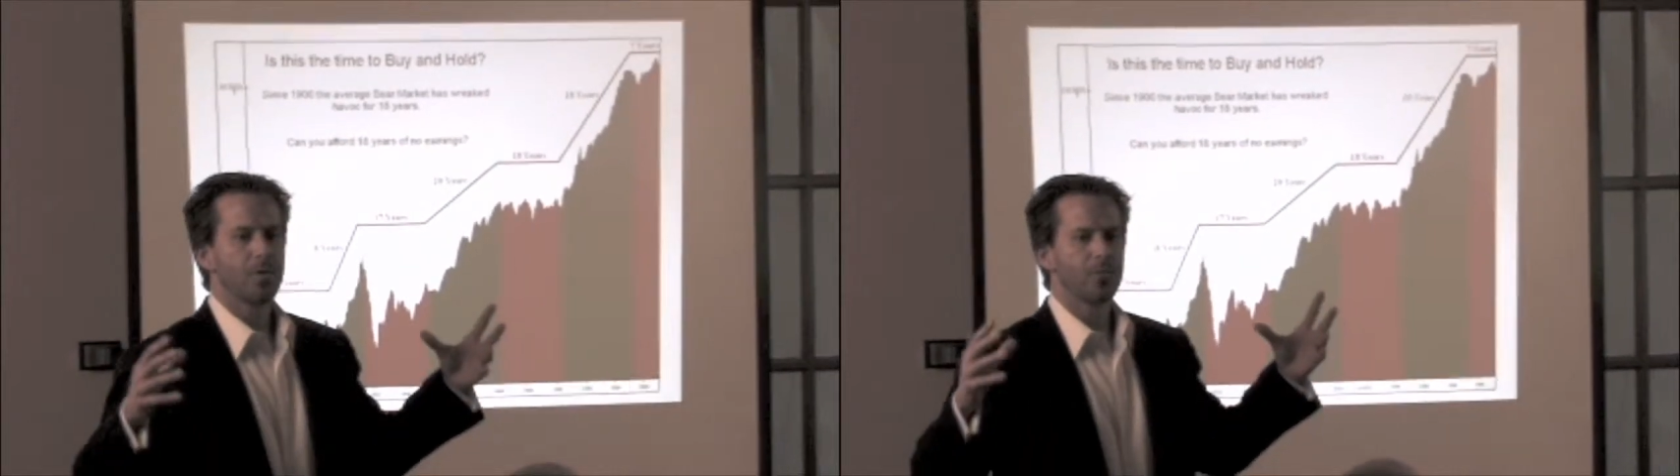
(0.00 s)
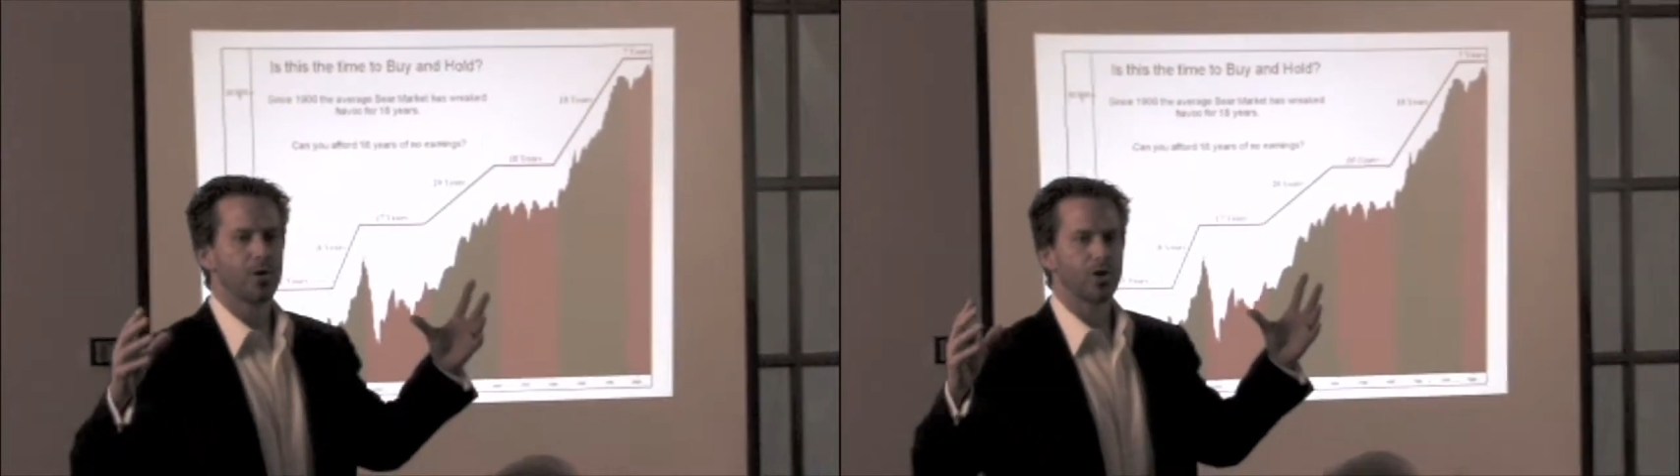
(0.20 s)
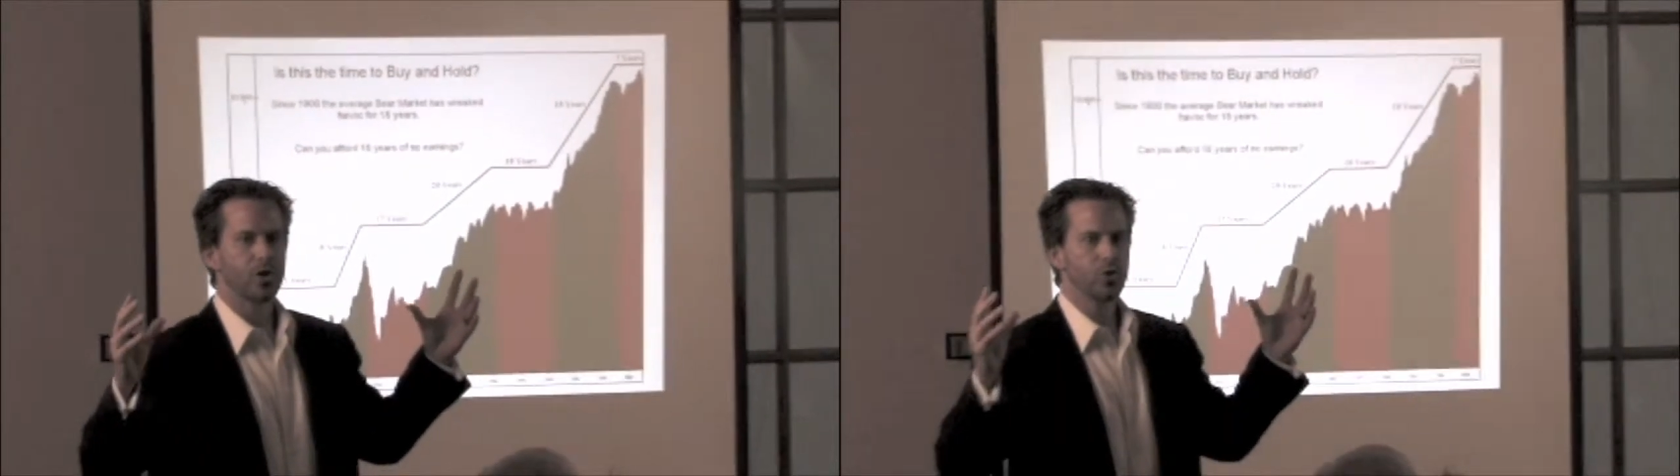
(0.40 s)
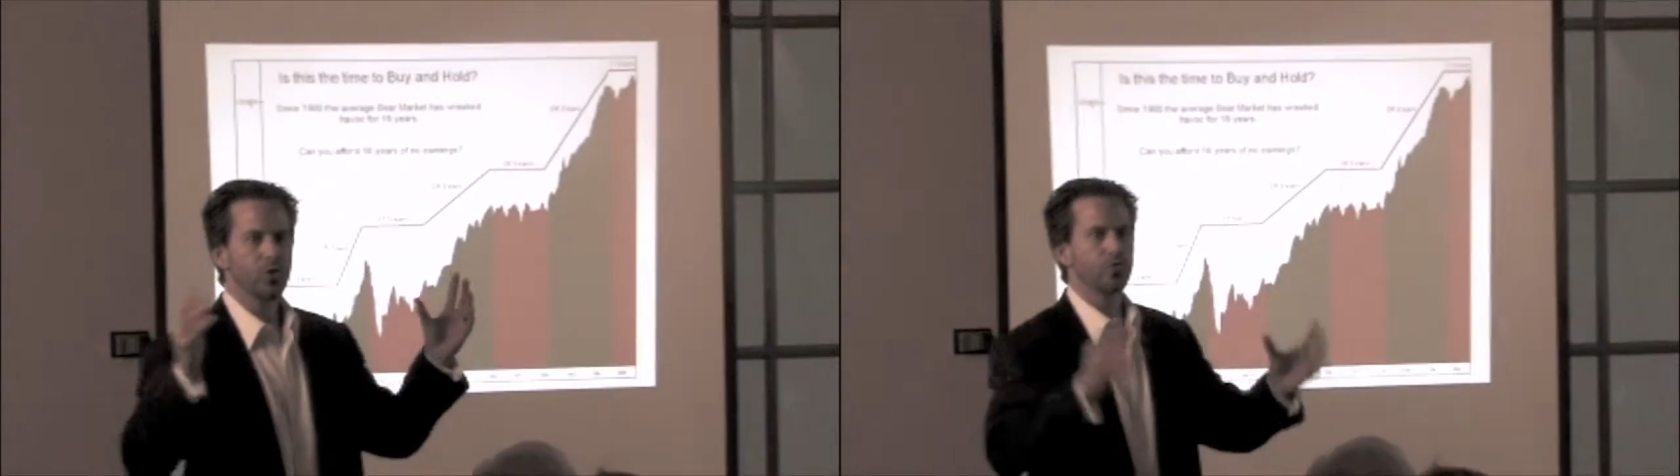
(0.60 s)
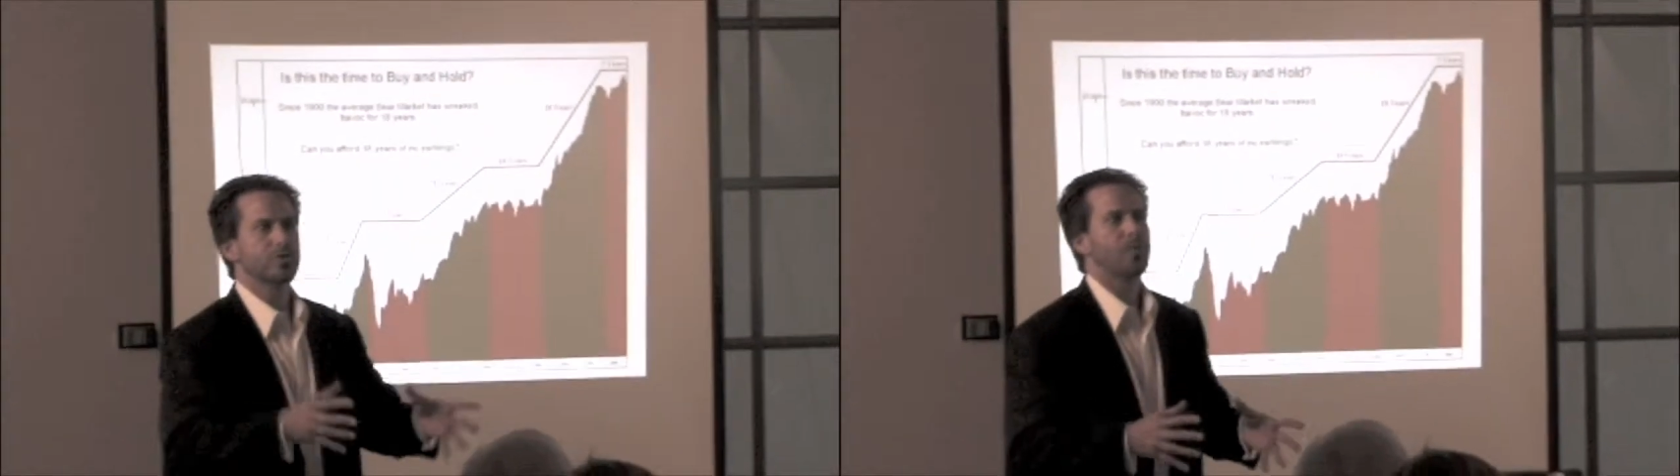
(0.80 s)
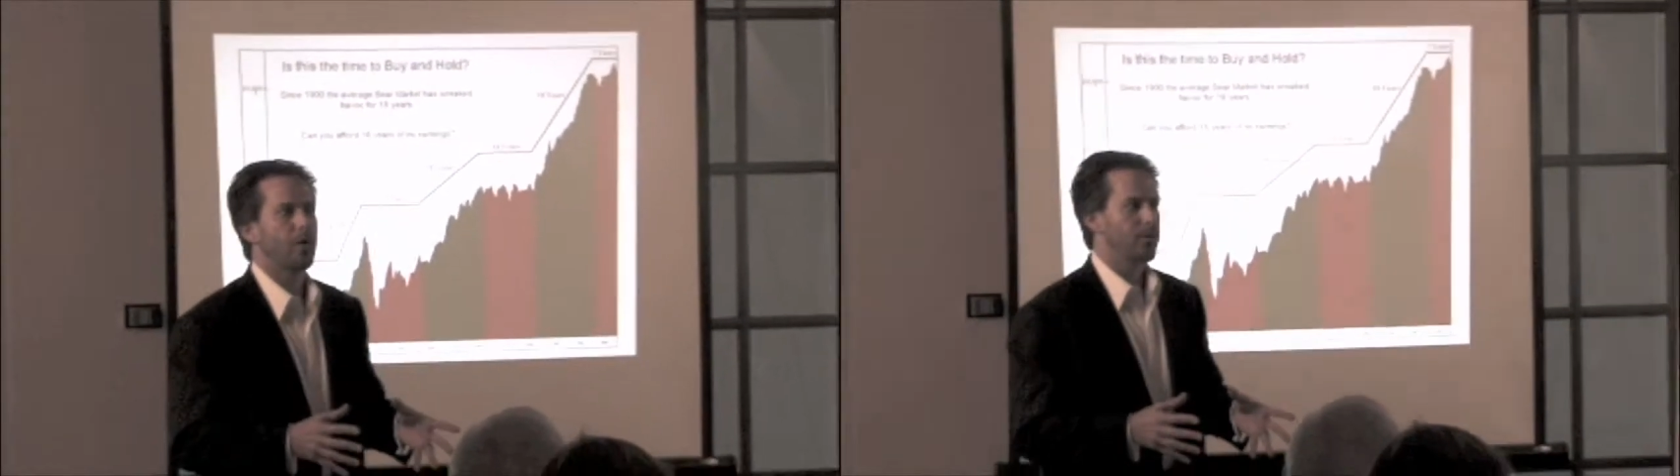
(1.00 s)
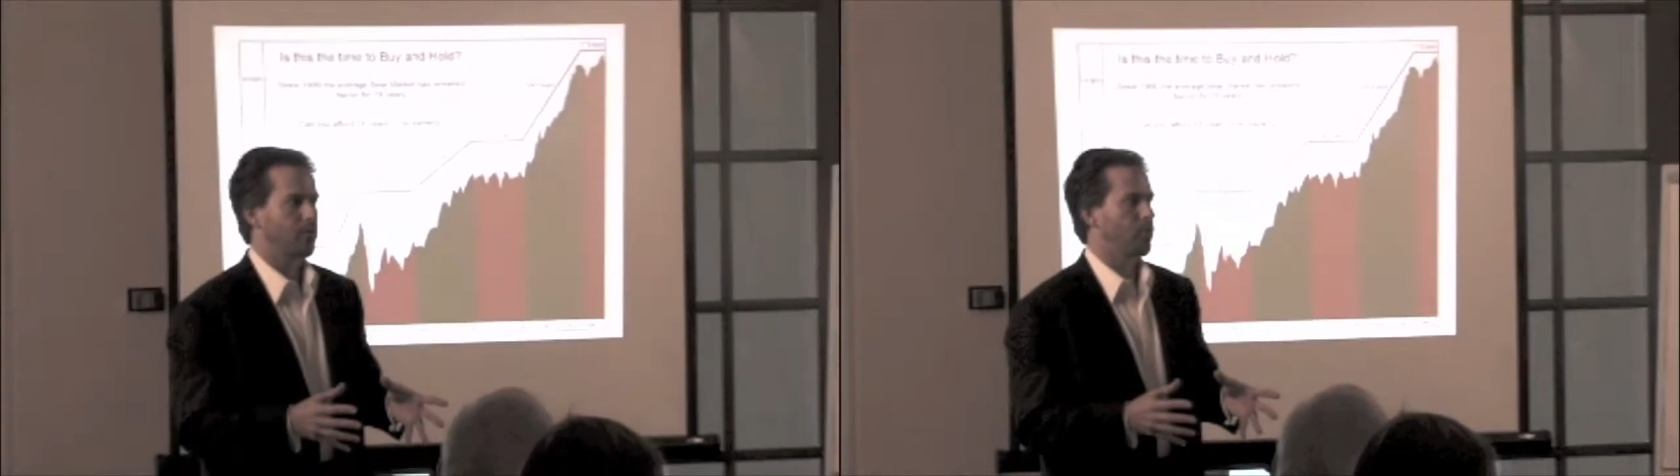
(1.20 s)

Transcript: put a huge public